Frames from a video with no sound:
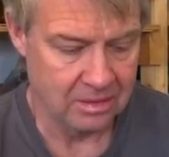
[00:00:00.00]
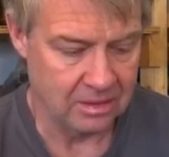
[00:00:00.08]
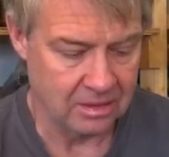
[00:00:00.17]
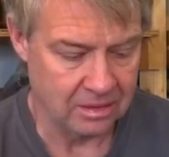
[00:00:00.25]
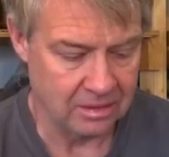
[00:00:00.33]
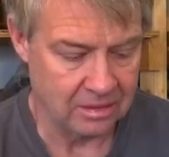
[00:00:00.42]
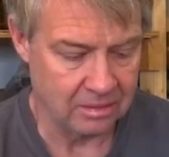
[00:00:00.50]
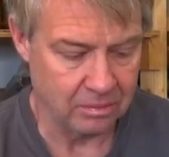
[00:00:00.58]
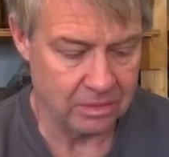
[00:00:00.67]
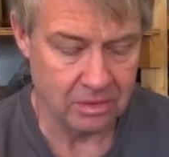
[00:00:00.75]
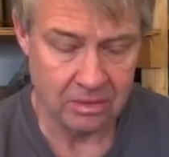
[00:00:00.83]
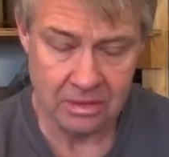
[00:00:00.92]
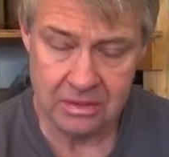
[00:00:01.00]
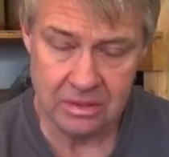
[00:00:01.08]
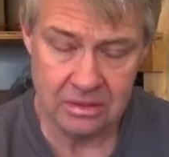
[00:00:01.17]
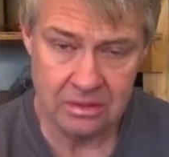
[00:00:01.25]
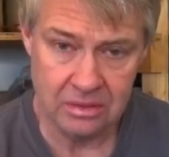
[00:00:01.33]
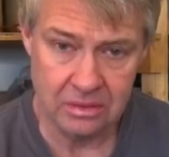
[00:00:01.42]
Uh, when you're
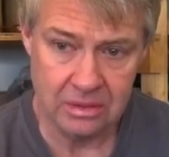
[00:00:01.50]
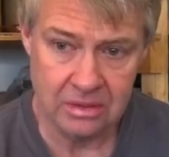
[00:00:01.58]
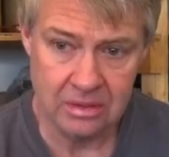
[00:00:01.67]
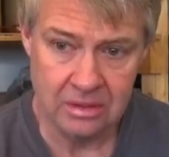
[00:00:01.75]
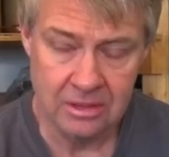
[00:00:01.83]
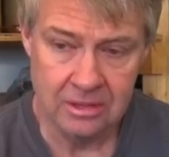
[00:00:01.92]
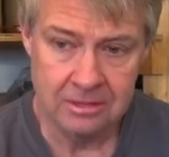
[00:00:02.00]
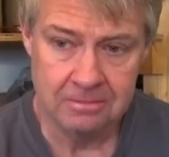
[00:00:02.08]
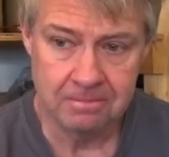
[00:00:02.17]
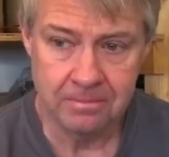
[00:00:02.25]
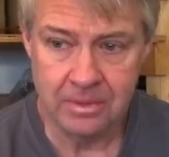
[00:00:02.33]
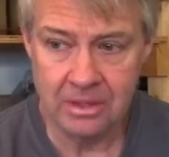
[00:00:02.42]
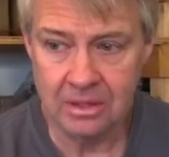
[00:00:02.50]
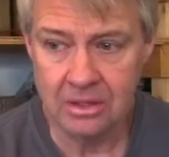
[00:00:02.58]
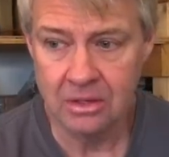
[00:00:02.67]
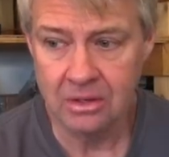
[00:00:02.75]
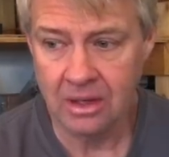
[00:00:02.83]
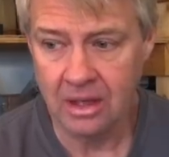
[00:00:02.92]
listening to it, it
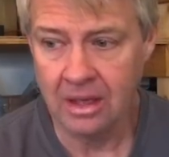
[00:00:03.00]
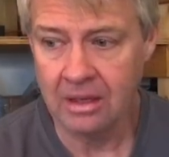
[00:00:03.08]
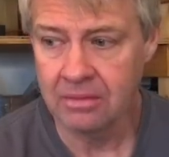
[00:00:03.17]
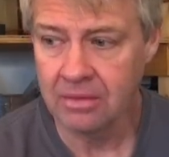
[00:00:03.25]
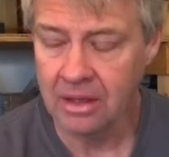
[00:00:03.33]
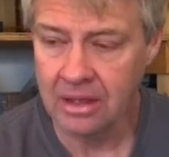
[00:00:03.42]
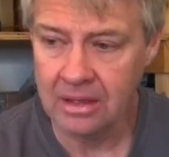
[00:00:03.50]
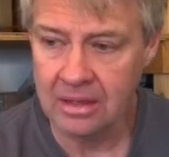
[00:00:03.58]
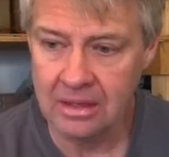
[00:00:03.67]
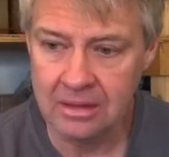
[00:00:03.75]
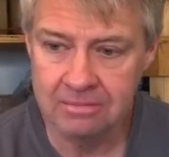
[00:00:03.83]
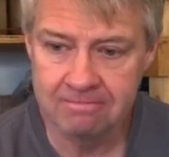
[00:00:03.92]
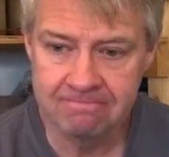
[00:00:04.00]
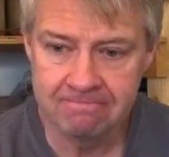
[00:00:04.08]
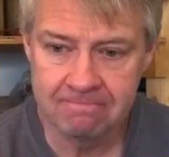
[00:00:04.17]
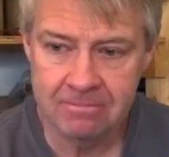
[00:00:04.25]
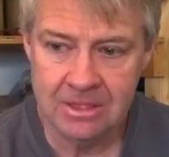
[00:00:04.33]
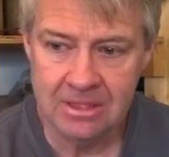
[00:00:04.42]
could have a
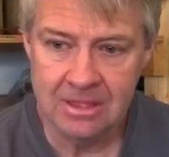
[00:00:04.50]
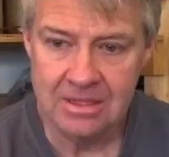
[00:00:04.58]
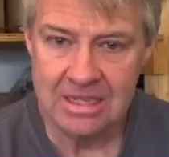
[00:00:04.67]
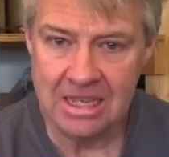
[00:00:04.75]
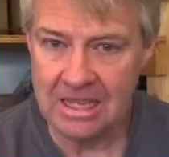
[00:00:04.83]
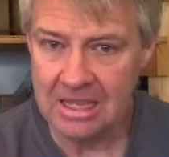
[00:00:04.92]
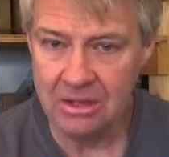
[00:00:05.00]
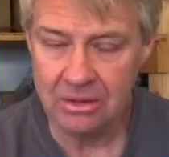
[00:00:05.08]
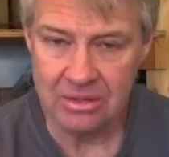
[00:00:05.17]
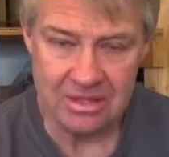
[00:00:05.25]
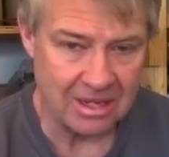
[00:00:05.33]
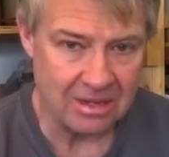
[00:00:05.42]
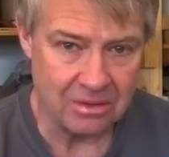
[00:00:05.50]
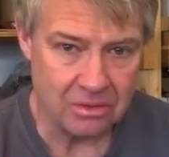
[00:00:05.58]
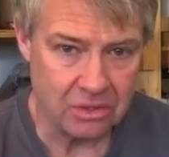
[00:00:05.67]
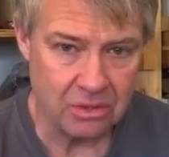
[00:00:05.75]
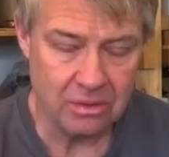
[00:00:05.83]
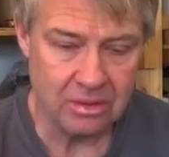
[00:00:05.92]
tingier sound
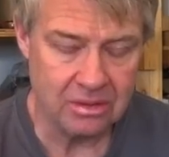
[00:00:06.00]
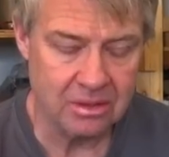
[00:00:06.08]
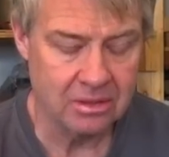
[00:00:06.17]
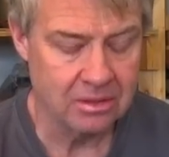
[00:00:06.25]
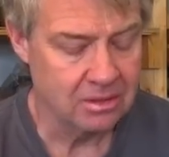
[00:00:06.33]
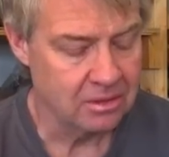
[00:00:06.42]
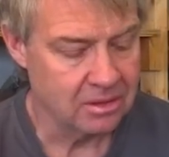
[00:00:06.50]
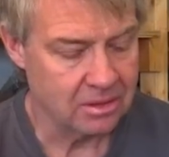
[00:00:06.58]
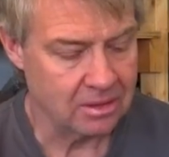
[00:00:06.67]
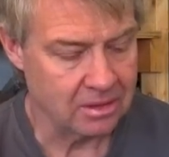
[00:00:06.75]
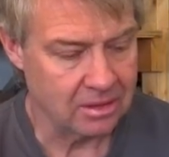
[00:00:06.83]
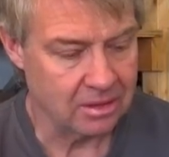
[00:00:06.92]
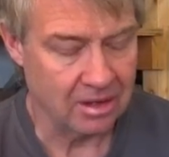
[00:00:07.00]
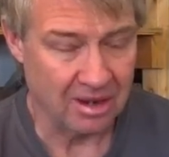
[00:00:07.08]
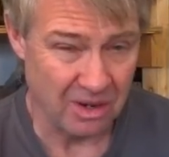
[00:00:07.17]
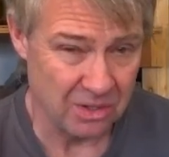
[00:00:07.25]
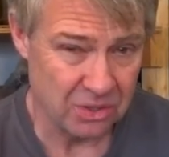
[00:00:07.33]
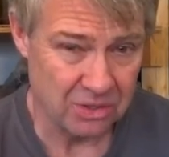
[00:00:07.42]
to it, uh,
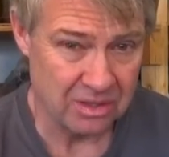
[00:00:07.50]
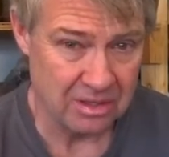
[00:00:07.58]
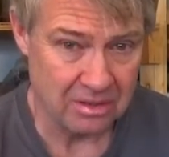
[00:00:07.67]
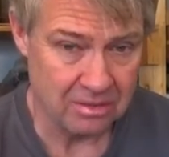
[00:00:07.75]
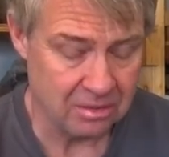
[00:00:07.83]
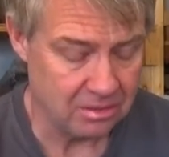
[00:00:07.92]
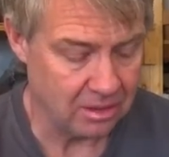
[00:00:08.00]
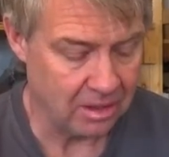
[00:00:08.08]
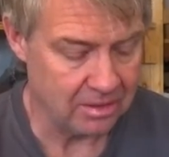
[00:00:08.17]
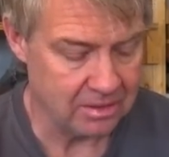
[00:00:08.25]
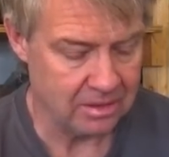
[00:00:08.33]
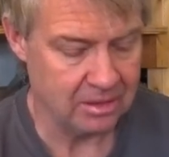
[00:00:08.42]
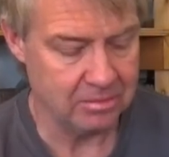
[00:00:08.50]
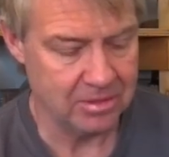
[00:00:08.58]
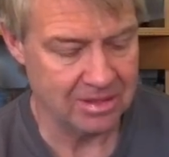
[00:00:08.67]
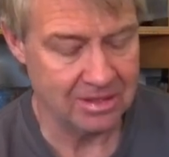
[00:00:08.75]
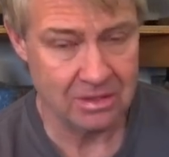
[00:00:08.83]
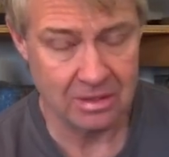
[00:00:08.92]
harsher sound a lot of times.
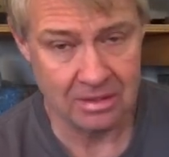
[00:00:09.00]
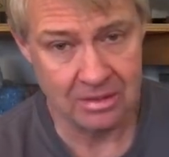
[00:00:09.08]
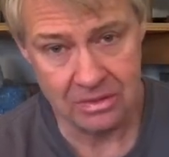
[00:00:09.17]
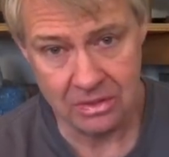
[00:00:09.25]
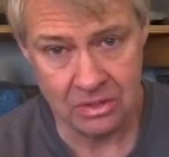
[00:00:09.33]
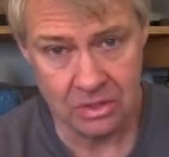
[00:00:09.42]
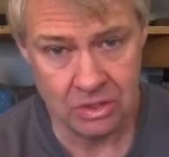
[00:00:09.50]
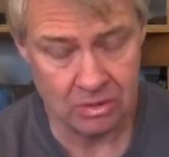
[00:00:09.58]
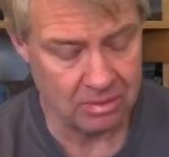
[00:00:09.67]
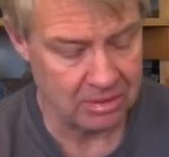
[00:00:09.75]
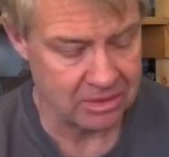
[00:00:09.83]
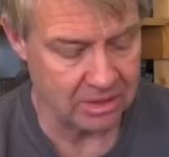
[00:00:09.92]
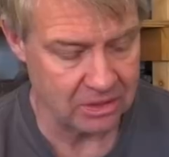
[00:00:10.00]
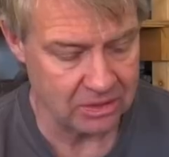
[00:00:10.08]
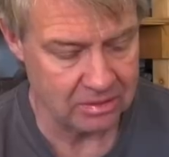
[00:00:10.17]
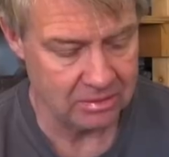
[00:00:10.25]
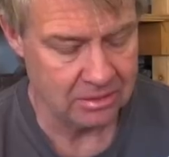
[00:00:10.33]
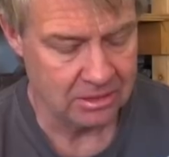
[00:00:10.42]
And, and this is a
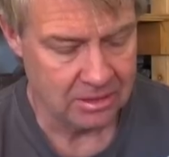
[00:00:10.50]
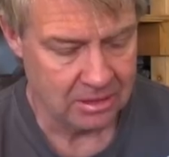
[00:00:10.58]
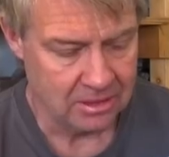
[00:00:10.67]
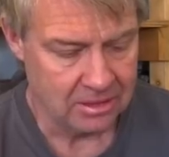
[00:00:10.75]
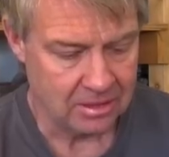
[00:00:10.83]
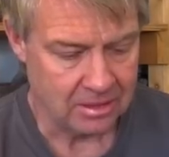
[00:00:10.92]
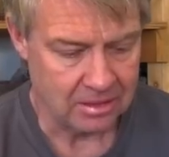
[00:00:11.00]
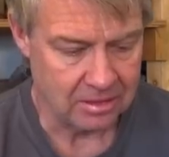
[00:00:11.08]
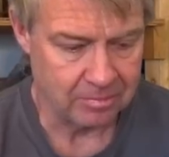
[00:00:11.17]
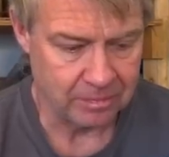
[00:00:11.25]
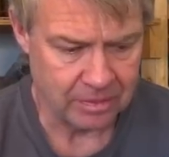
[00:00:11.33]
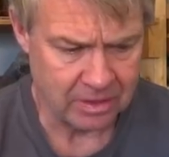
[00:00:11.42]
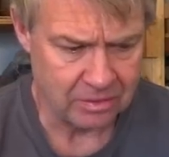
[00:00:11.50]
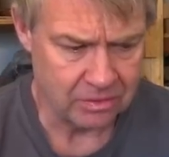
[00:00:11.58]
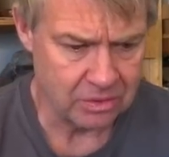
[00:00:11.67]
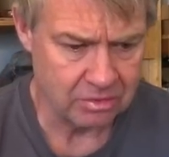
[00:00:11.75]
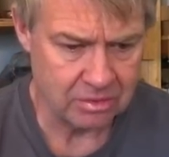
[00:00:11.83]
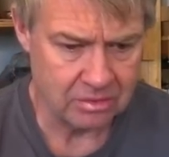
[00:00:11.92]
generalization. Um, and
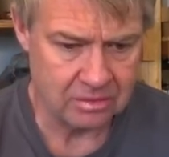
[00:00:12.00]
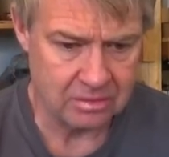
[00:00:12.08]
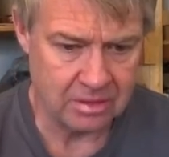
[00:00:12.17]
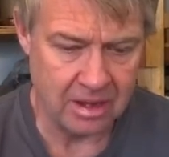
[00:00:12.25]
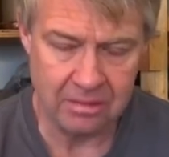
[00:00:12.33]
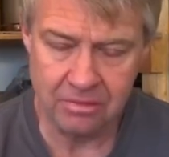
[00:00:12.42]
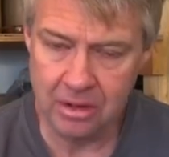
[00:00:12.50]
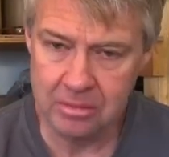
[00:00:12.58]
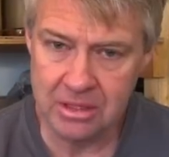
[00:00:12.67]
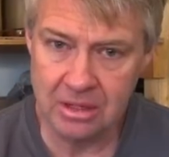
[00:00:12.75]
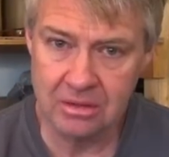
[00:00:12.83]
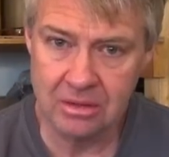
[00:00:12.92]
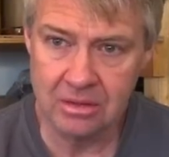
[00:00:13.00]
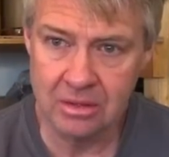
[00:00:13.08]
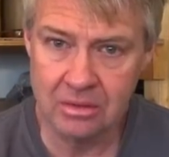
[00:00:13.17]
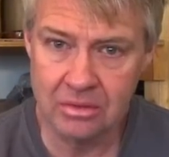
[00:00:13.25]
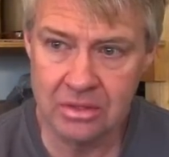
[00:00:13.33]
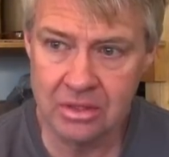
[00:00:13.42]
there's diaphragms out there that
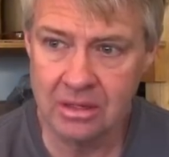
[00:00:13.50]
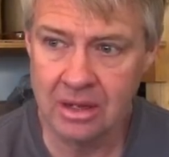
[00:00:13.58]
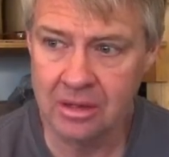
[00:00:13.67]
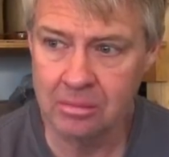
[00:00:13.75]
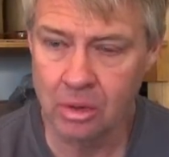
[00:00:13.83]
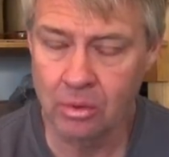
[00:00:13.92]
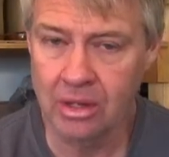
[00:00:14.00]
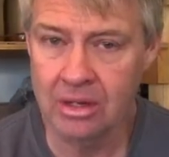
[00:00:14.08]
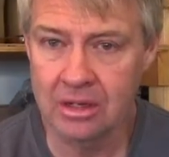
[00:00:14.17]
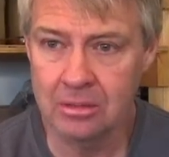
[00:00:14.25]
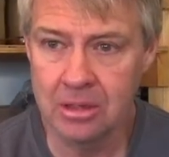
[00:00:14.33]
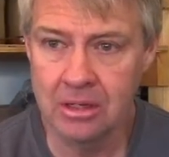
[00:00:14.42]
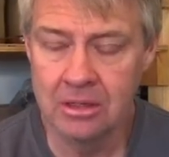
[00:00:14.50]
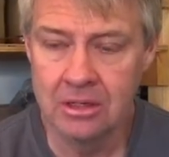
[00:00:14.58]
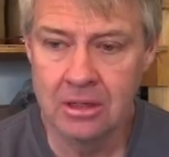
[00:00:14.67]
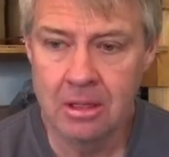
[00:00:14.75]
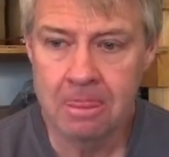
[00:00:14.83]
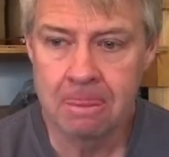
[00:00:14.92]
you'll see like beryllium
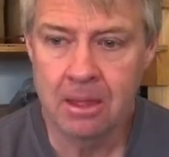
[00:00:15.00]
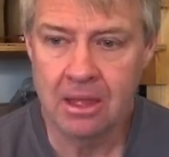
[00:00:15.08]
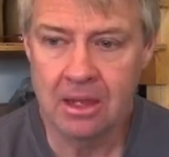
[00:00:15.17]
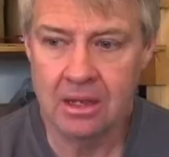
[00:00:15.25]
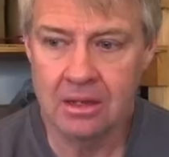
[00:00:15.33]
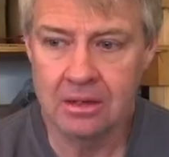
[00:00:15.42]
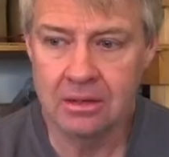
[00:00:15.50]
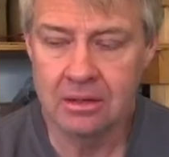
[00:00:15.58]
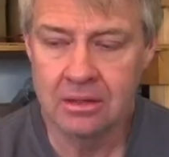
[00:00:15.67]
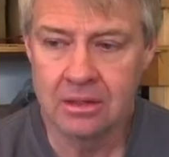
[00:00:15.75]
and